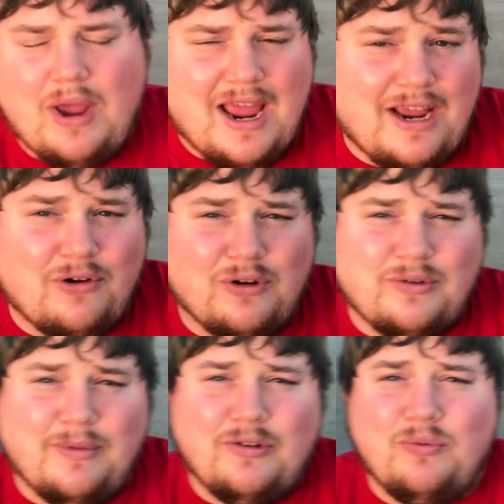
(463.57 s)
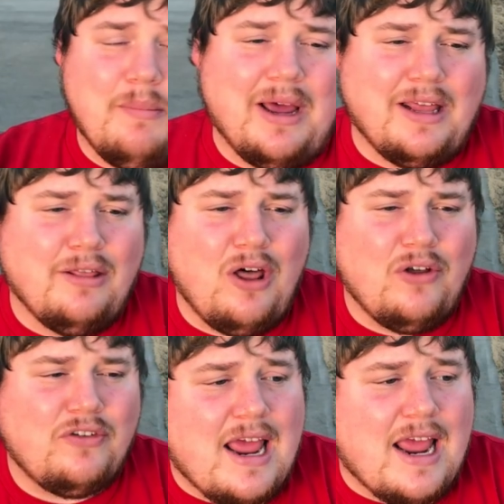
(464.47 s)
a Christmas with my in-laws